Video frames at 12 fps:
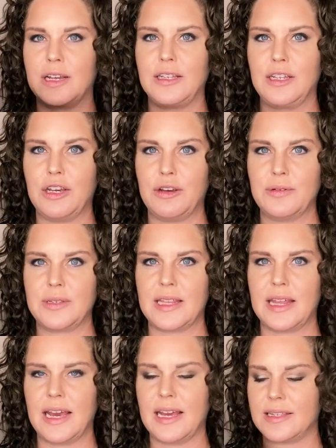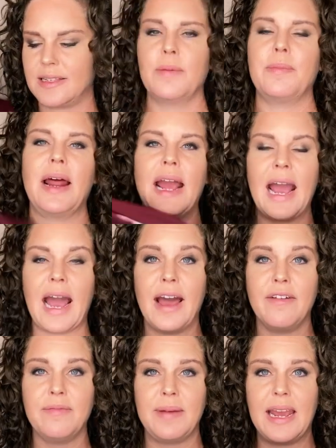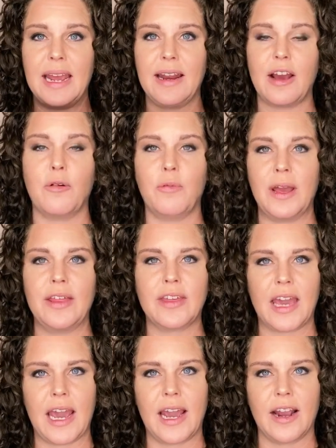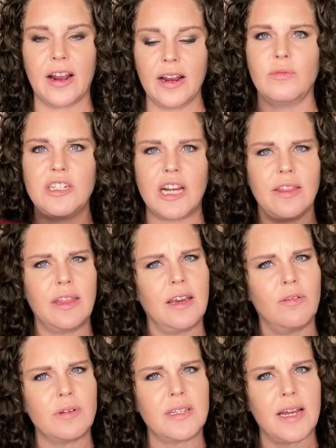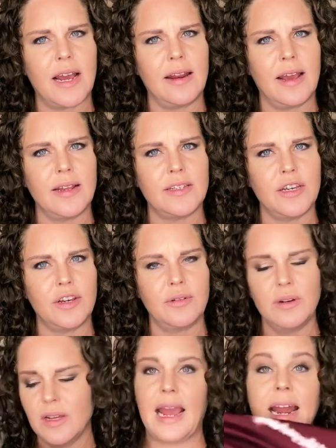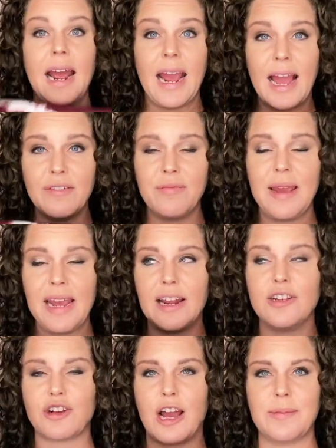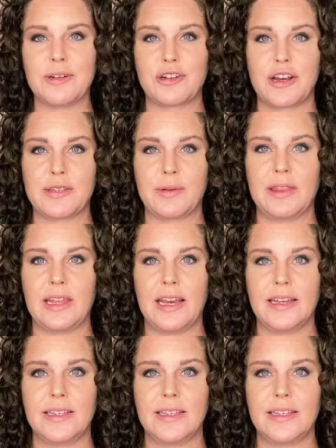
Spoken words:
use this, but I have made a with care, which I think was tie-dye too, and I have made a drama dress with this.